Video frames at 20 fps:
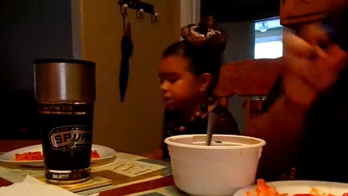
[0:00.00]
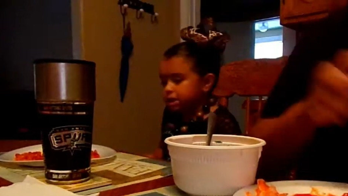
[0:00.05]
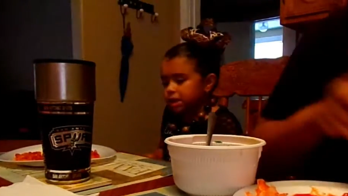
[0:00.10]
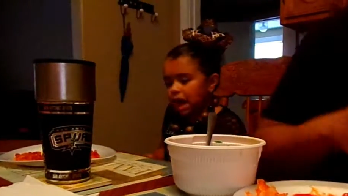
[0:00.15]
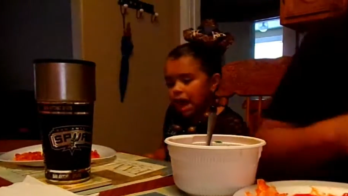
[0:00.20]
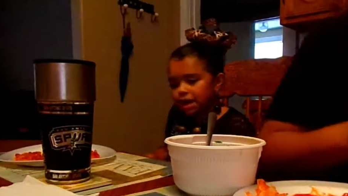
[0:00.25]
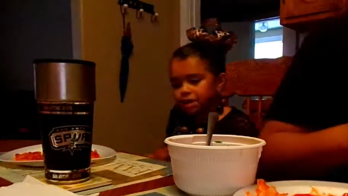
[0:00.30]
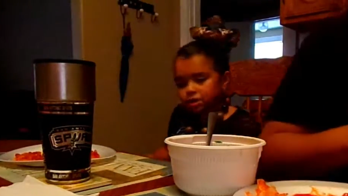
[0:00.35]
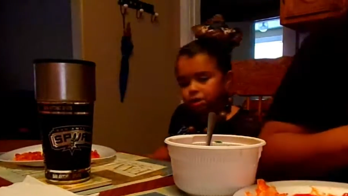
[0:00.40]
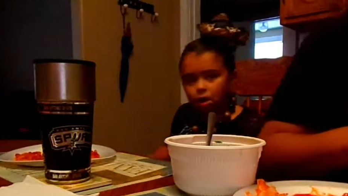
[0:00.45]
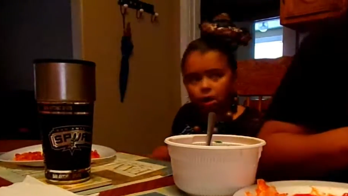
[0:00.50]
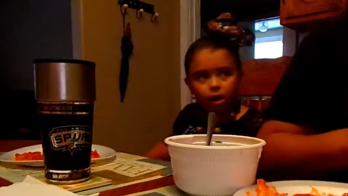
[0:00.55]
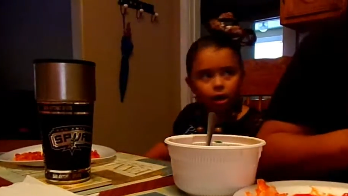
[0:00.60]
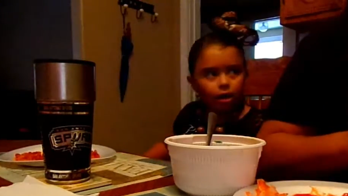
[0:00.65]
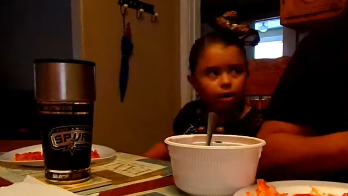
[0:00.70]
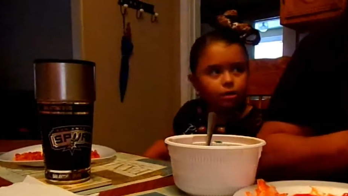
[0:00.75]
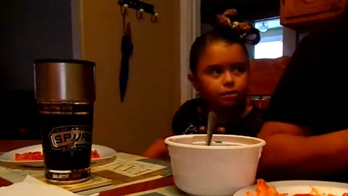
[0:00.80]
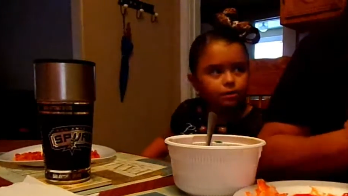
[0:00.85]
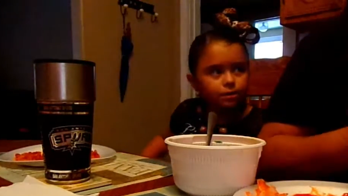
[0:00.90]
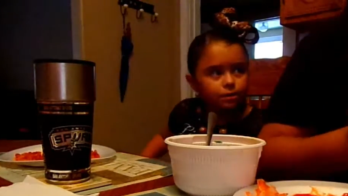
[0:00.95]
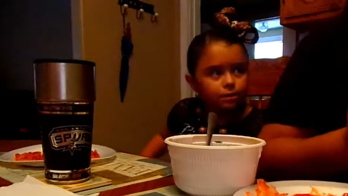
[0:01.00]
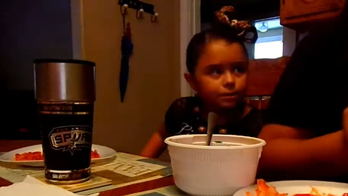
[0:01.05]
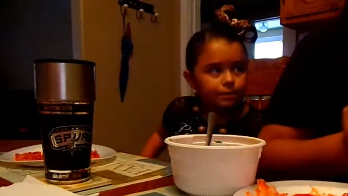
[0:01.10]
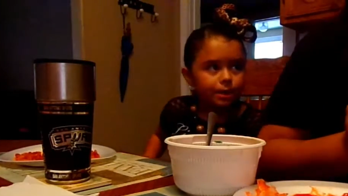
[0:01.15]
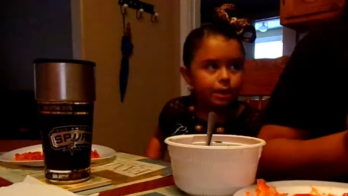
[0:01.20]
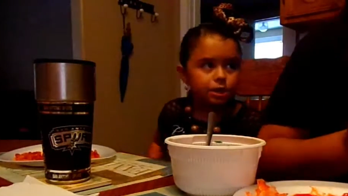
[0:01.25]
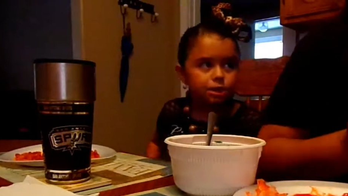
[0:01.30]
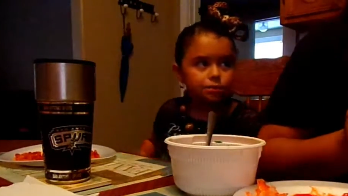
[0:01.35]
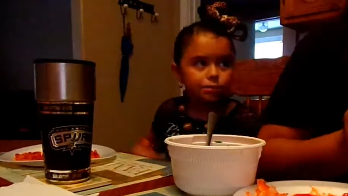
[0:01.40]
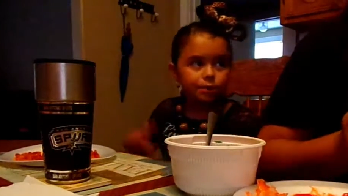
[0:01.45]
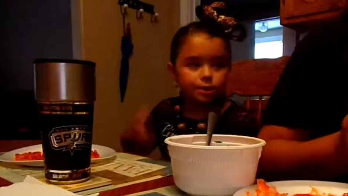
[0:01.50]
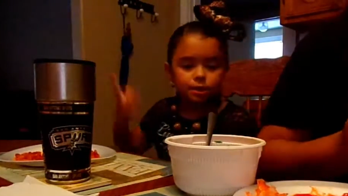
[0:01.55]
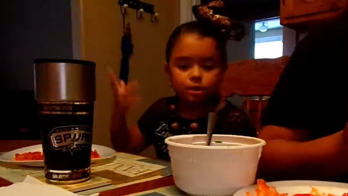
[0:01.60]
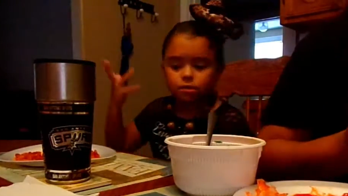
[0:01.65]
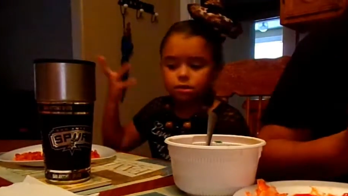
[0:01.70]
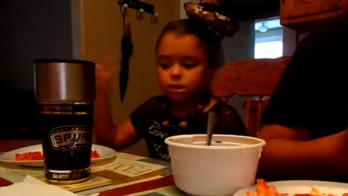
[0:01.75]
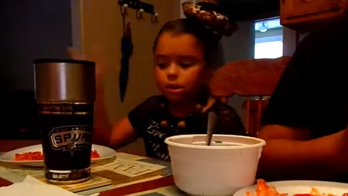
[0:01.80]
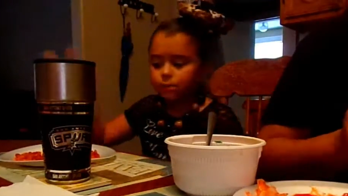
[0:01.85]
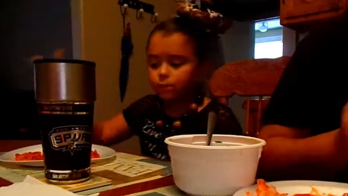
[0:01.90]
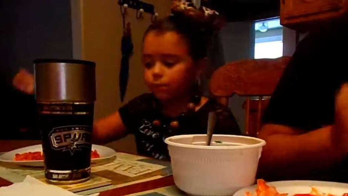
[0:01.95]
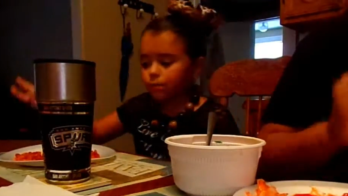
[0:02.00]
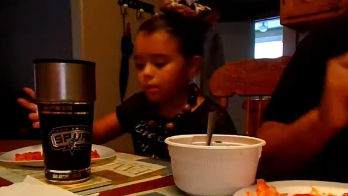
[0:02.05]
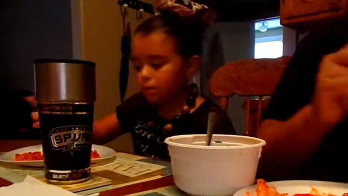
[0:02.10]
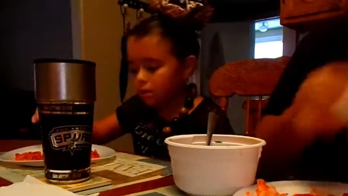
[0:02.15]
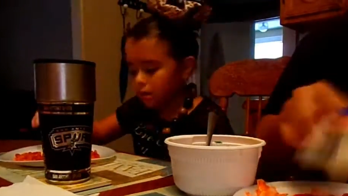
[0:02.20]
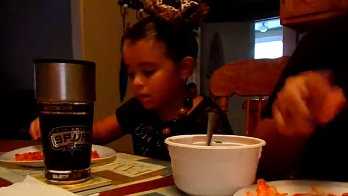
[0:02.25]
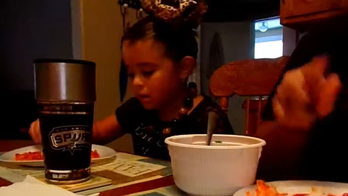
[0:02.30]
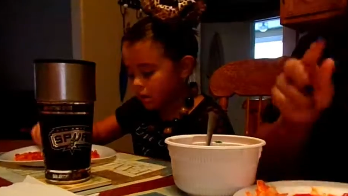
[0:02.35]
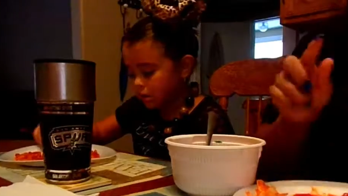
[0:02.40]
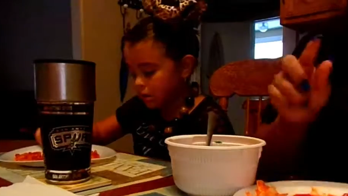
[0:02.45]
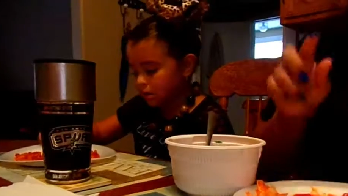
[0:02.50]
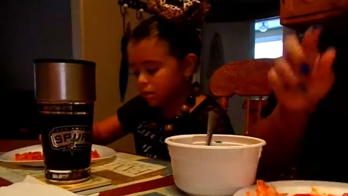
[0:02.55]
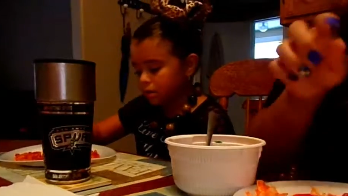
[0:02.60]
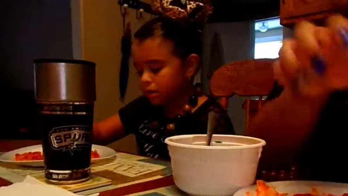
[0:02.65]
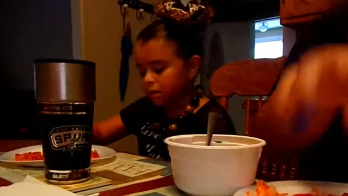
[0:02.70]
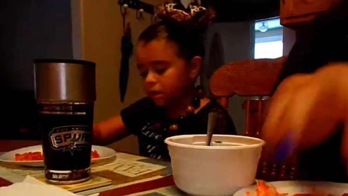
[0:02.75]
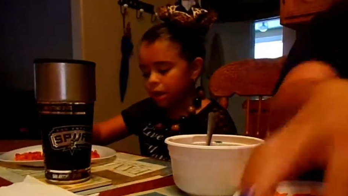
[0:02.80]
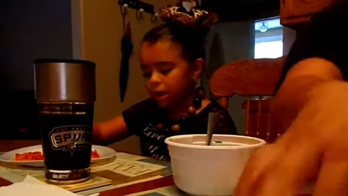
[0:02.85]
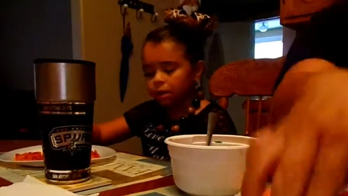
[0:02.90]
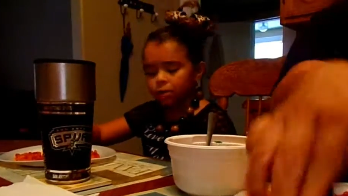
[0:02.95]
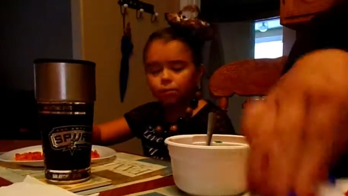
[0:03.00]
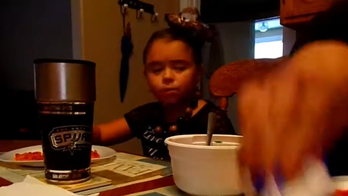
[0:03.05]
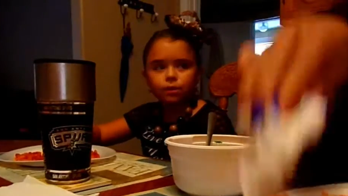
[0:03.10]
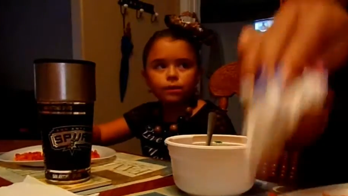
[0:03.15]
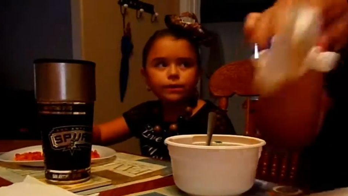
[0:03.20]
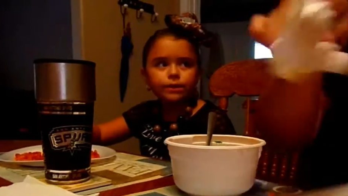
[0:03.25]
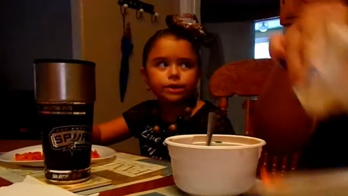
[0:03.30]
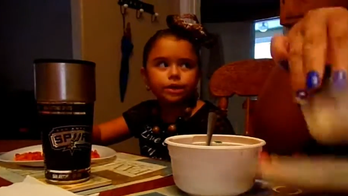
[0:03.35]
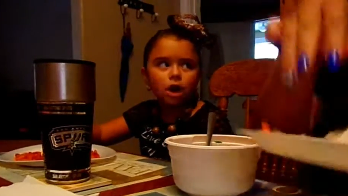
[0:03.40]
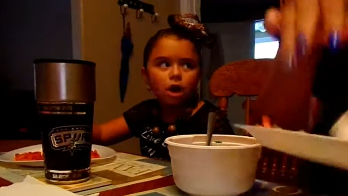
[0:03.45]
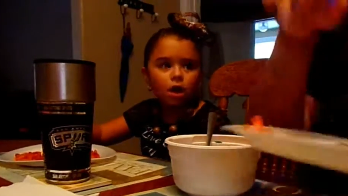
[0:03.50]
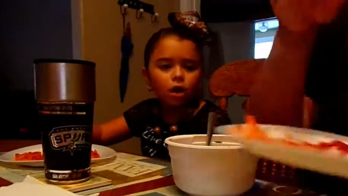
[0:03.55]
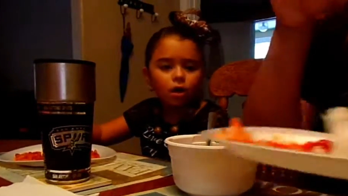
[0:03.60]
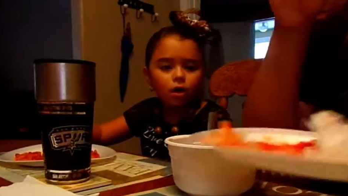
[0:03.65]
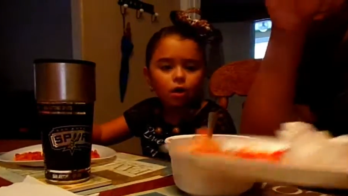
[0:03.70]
that dark because the windows are like really dark.